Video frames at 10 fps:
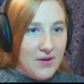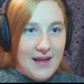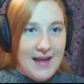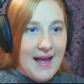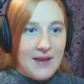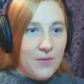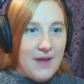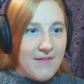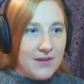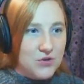Okay, I
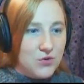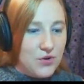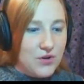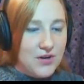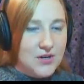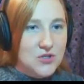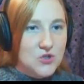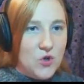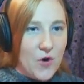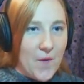don't have a controller,
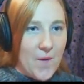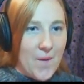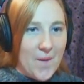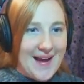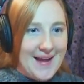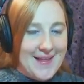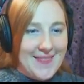so